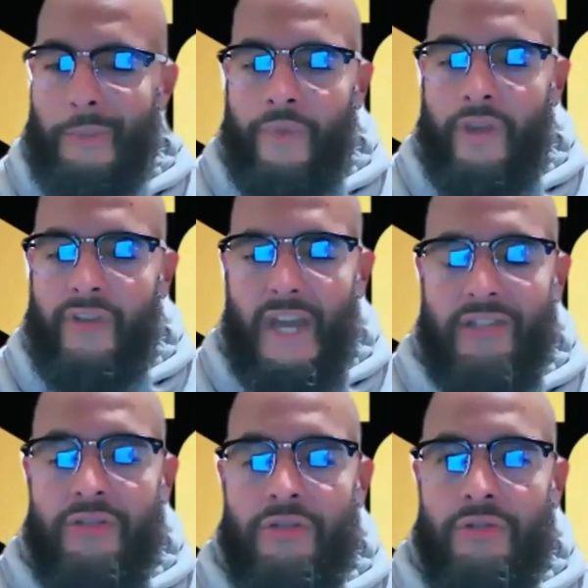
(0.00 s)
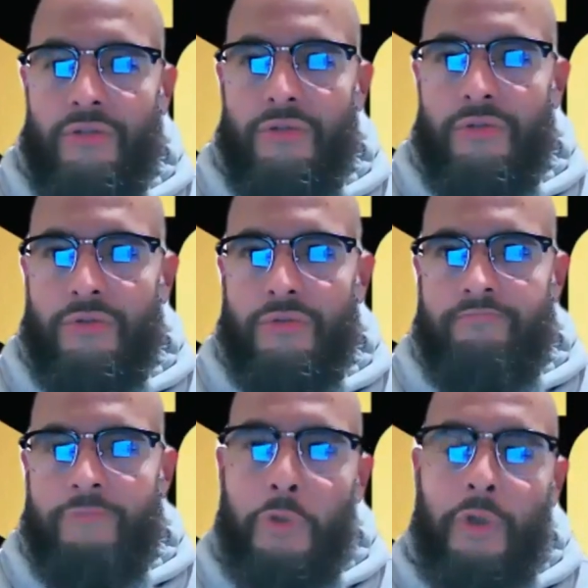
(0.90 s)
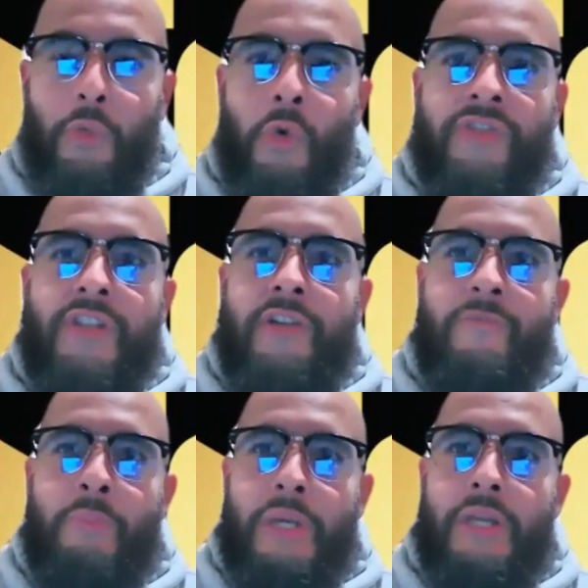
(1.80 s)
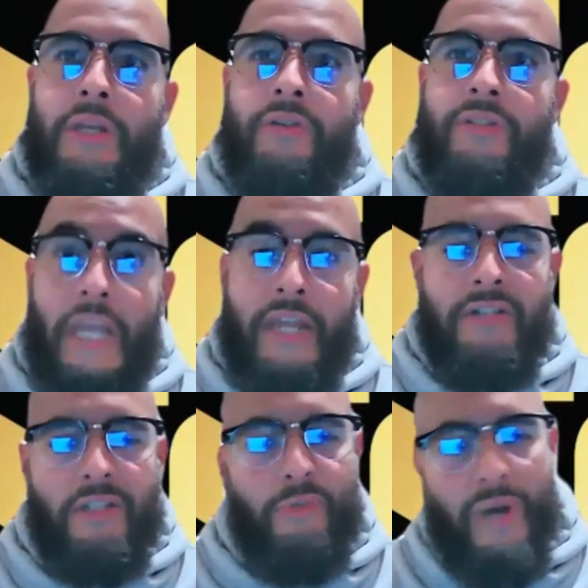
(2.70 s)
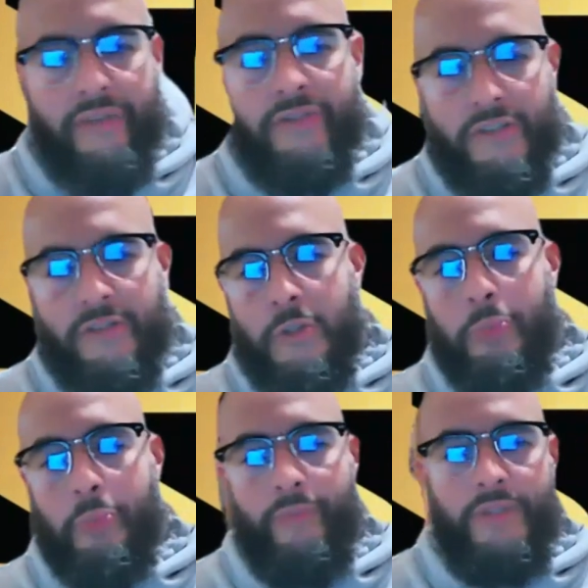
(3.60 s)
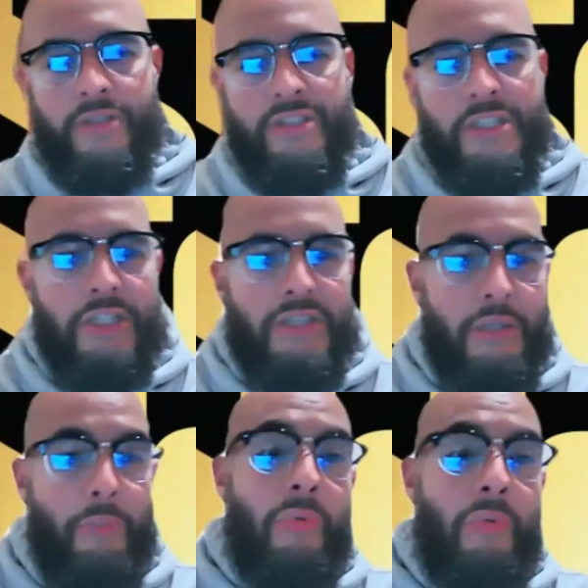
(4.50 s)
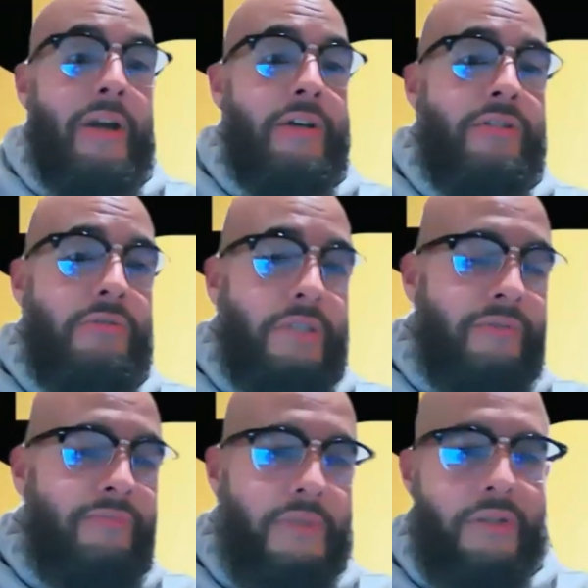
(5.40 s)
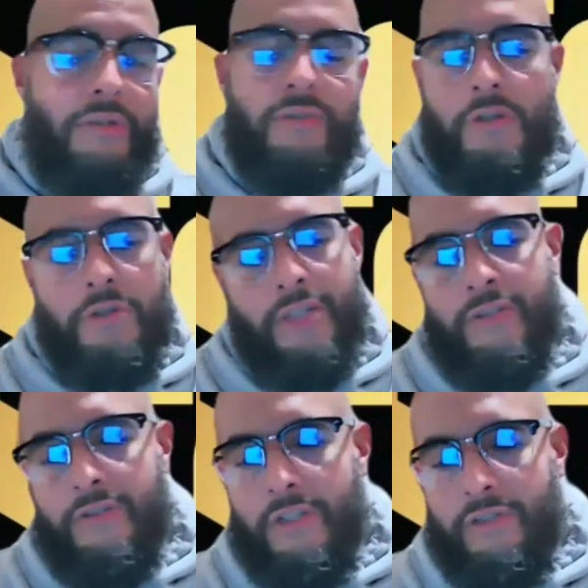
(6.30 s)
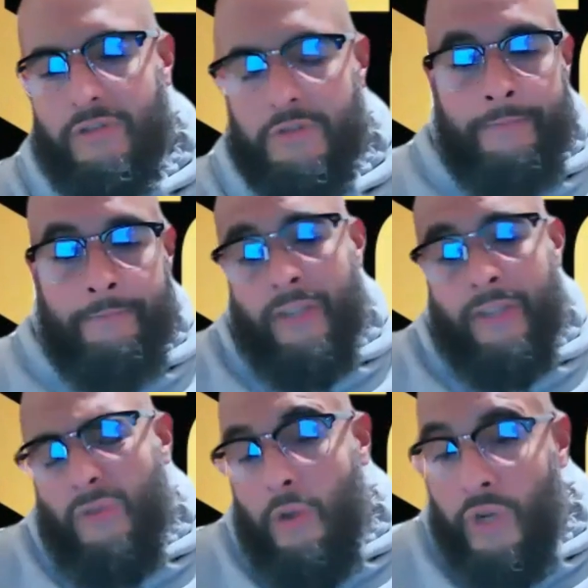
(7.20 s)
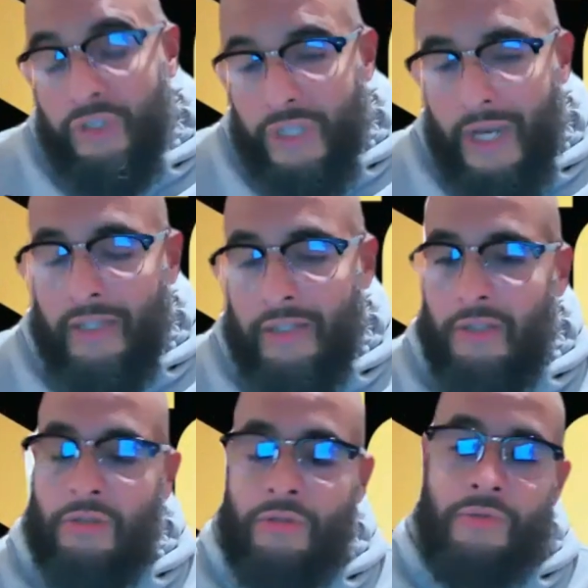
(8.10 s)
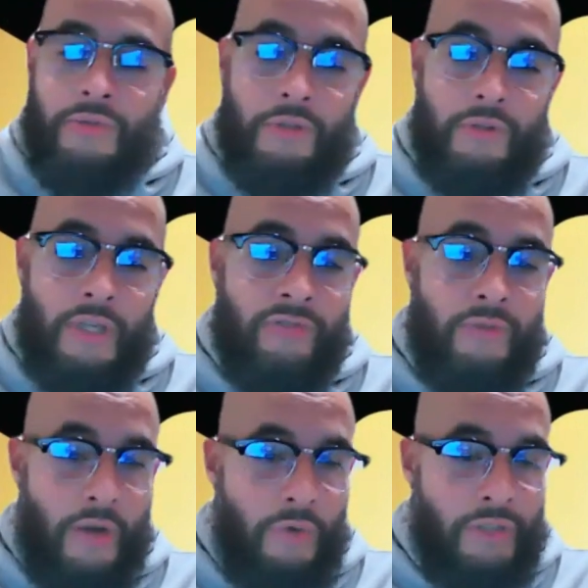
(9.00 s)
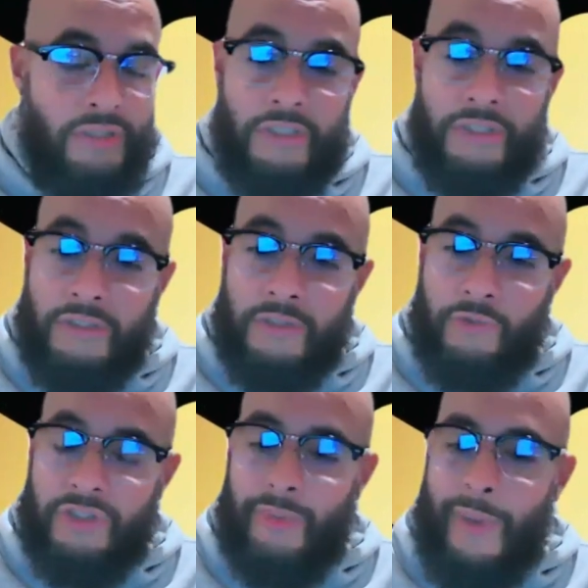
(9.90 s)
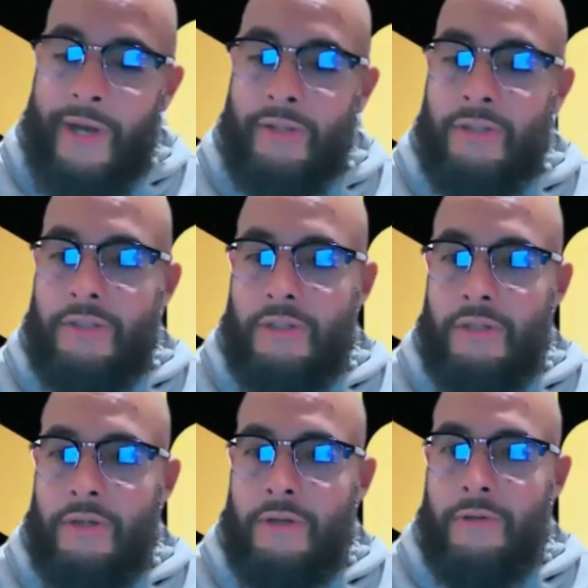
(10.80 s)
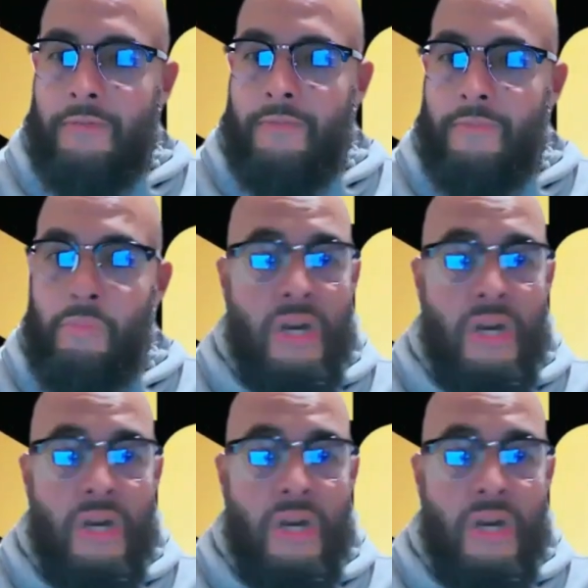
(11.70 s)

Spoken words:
is not to do it once they've been tainted by the system, is to get them prior to it. So that's what I wish I could do. That's what I wish the system was about. But I